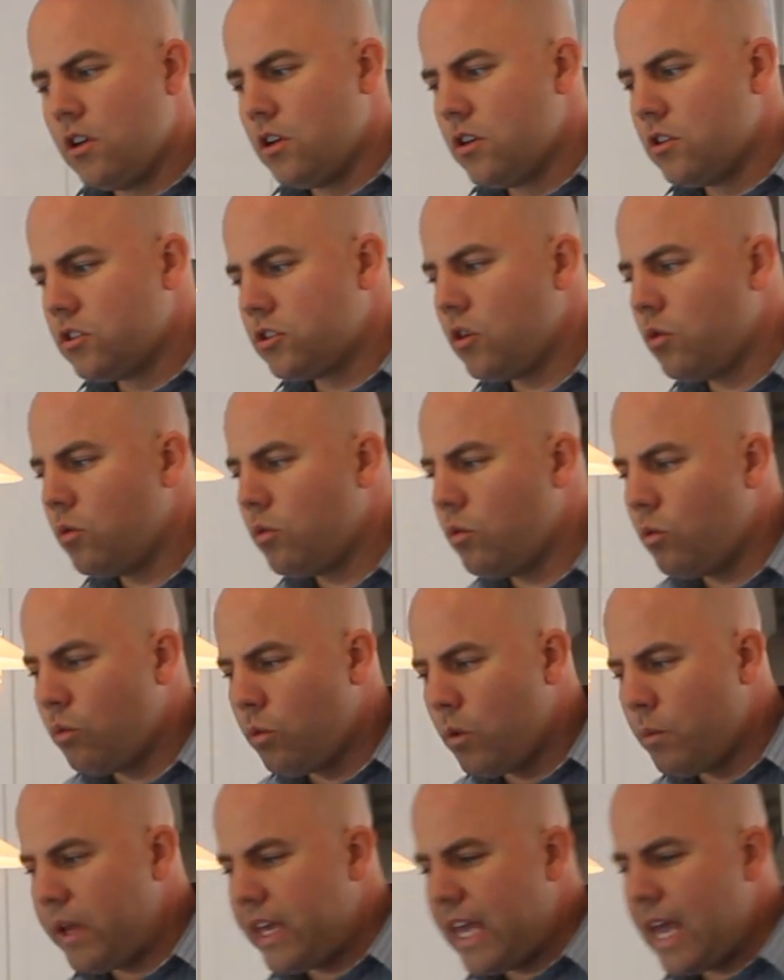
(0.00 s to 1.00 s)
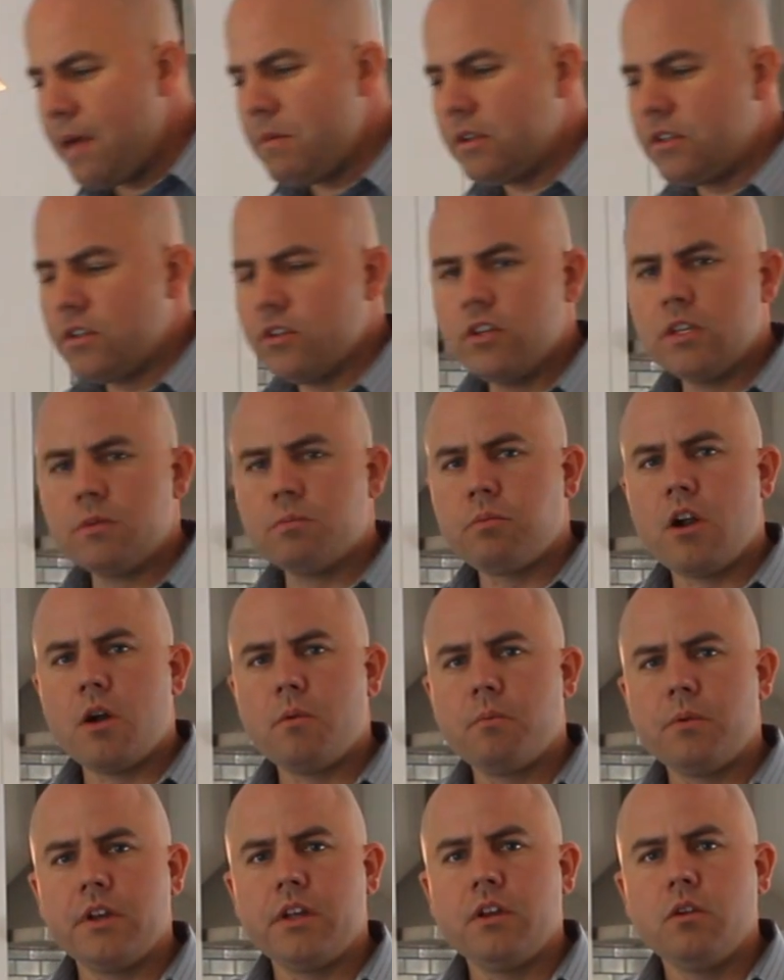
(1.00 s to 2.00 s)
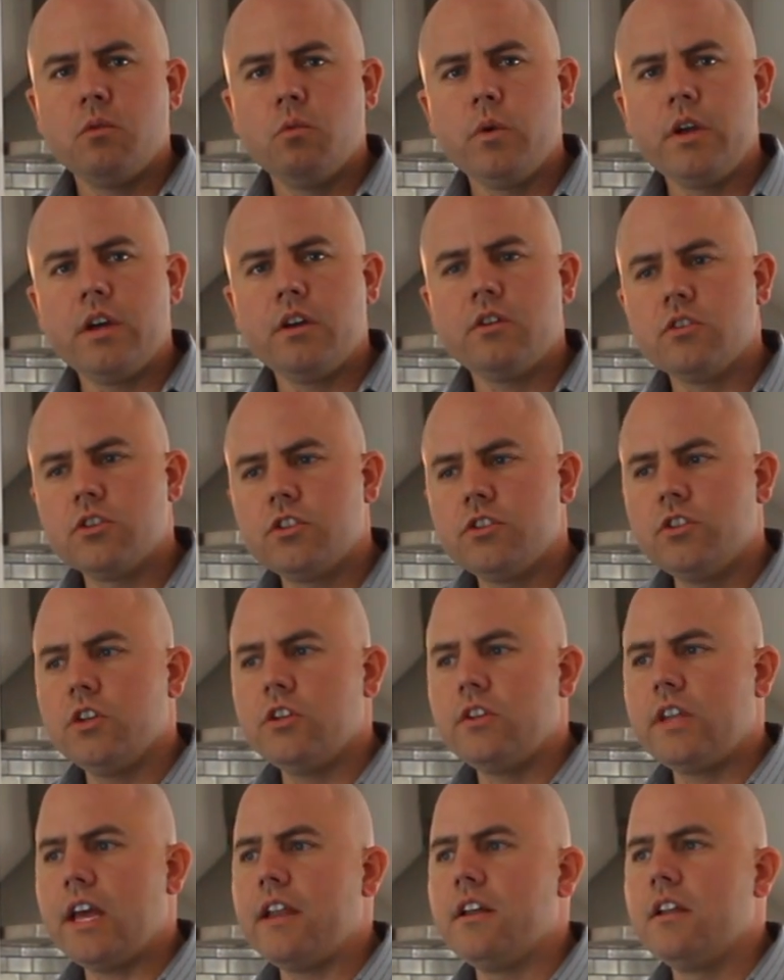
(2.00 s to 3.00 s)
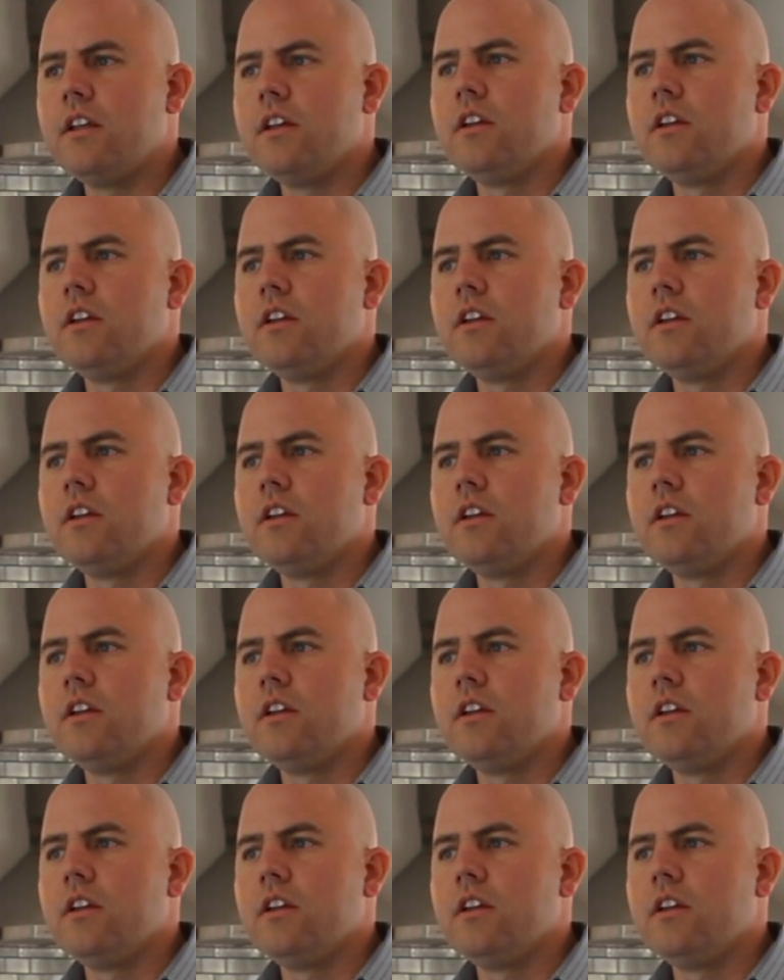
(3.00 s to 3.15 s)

So when we came into this property, we understood that